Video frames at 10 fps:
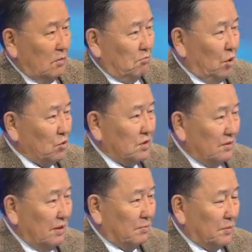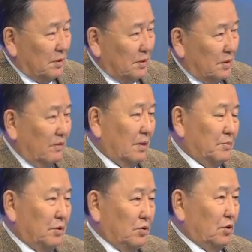most
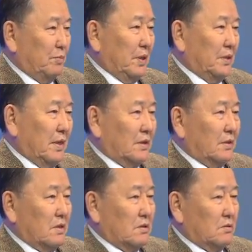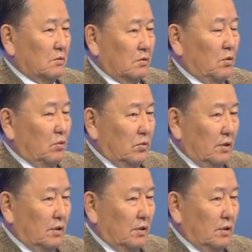developed European countries, not only